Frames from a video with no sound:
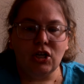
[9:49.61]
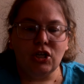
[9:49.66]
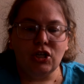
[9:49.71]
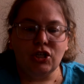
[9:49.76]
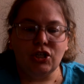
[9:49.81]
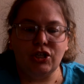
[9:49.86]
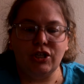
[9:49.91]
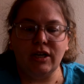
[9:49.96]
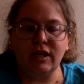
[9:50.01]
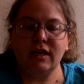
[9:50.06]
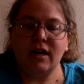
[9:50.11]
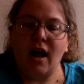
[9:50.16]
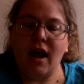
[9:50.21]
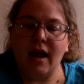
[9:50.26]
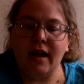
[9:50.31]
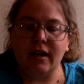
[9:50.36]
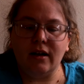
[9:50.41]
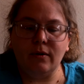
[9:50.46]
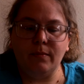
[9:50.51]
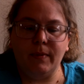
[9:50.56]
she had
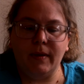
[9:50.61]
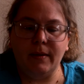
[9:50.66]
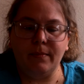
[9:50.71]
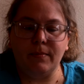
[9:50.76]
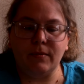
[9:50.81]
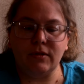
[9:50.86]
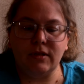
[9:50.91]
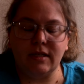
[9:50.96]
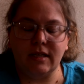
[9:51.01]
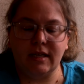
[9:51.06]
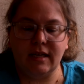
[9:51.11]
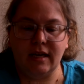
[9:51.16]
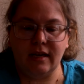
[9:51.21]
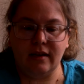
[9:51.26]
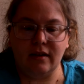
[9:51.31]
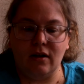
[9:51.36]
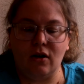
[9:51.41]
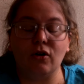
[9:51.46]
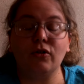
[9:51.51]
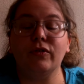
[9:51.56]
hired people
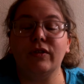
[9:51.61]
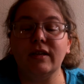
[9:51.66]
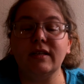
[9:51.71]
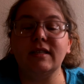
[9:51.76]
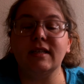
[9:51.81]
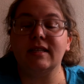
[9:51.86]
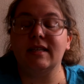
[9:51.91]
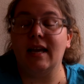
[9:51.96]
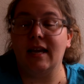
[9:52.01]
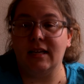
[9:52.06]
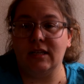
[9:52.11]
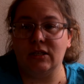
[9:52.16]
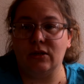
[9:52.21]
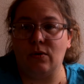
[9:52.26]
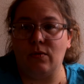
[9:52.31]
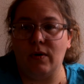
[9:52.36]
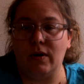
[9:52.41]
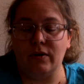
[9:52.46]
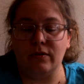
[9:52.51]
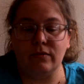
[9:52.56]
or this is his
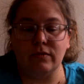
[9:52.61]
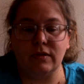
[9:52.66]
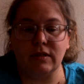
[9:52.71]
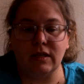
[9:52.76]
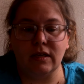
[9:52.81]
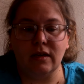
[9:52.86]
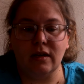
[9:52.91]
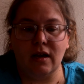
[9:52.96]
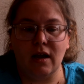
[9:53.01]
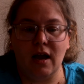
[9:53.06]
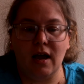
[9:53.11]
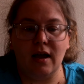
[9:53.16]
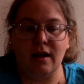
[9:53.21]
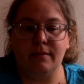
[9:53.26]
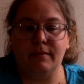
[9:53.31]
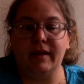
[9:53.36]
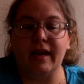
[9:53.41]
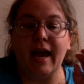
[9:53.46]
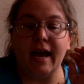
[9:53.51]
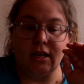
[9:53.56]
quote.
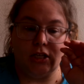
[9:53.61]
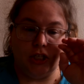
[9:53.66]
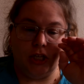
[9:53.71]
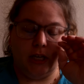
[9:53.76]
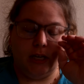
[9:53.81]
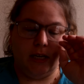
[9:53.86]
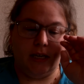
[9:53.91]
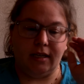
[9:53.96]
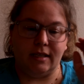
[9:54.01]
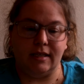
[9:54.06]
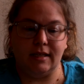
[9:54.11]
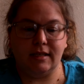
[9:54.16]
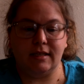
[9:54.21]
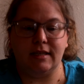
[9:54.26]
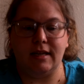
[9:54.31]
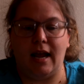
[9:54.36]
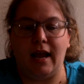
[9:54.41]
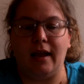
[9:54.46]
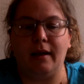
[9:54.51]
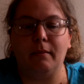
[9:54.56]
Keshi is his
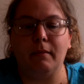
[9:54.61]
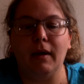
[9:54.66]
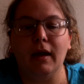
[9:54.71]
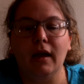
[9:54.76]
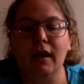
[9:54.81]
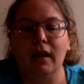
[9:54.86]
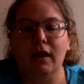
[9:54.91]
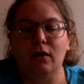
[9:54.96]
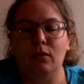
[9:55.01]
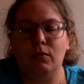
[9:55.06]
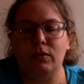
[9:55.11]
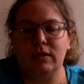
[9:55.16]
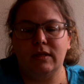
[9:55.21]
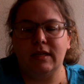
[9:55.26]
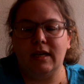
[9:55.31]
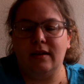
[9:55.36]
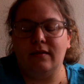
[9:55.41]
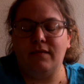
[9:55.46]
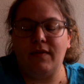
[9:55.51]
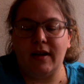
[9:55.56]
name, was the
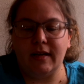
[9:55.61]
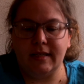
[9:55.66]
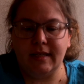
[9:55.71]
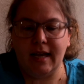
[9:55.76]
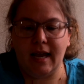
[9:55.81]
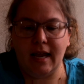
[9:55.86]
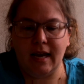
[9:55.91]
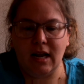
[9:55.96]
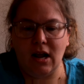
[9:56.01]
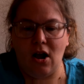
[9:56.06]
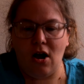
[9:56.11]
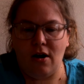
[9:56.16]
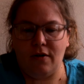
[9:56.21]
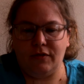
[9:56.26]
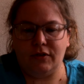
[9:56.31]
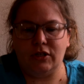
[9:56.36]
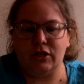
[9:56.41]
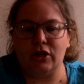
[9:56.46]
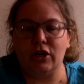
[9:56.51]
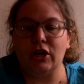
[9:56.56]
investigating
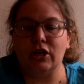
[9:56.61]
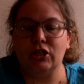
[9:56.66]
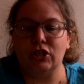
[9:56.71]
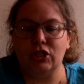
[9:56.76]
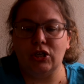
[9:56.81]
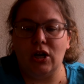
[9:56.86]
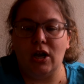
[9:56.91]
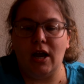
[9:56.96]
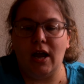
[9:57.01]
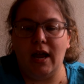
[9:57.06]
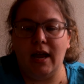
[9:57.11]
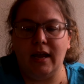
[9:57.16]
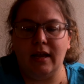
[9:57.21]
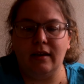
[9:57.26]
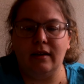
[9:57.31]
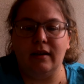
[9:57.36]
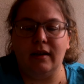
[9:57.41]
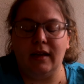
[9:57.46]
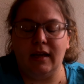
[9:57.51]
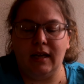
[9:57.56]
officer, and
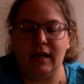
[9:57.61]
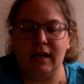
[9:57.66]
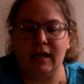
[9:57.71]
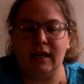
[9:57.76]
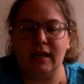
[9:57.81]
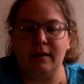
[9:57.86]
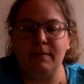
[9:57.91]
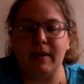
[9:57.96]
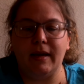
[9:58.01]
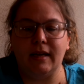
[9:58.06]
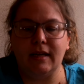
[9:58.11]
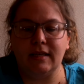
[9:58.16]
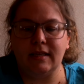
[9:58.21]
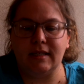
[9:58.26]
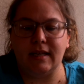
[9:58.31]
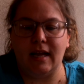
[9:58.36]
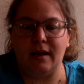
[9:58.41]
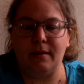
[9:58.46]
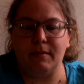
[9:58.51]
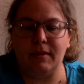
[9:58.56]
he made a
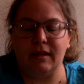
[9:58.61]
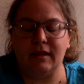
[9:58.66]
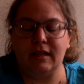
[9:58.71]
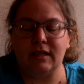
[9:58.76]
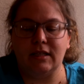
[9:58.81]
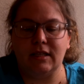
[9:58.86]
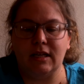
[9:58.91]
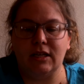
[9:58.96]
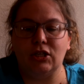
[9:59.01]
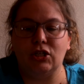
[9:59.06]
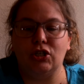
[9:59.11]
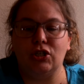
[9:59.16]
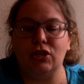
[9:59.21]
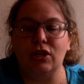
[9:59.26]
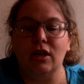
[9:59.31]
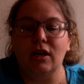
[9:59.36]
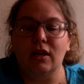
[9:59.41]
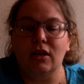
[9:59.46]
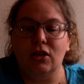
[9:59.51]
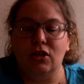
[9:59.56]
statement that said
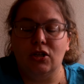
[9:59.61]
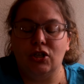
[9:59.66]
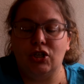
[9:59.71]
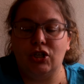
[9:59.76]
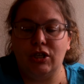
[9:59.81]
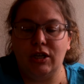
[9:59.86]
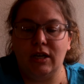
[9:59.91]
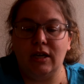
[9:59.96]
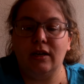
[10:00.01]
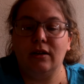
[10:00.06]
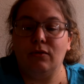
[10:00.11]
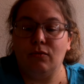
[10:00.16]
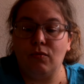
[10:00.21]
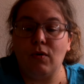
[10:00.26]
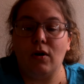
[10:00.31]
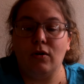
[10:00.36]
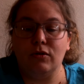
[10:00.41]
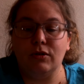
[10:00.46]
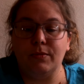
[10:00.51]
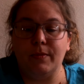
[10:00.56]

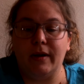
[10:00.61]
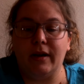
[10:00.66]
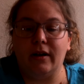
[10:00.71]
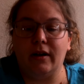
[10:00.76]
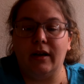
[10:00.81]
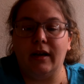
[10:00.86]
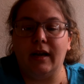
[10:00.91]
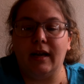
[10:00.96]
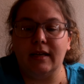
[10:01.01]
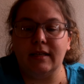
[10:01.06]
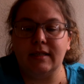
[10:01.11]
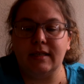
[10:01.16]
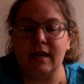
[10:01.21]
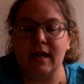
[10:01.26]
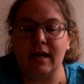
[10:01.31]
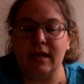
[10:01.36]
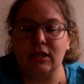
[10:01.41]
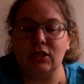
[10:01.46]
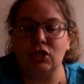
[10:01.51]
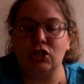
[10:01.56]
Rosemary, had
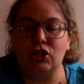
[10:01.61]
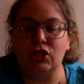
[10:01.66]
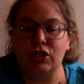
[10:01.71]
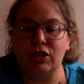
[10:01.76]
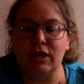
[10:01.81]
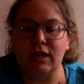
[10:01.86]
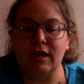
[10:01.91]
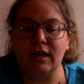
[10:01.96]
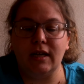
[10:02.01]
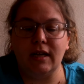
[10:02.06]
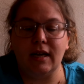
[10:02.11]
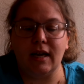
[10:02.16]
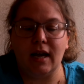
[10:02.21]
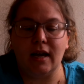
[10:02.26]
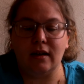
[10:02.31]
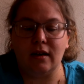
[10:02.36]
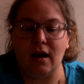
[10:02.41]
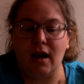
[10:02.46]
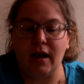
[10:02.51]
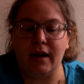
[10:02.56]
said she had
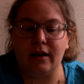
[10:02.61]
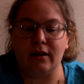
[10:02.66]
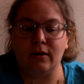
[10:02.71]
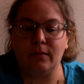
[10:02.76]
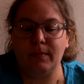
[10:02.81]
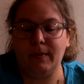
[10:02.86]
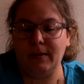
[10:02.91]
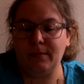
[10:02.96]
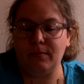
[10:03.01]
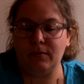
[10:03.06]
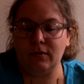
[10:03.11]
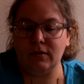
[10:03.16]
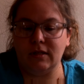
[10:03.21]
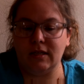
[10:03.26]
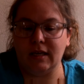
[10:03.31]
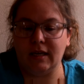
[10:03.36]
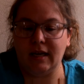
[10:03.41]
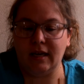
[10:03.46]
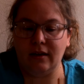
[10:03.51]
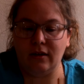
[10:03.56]
hired people to
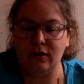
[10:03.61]
kill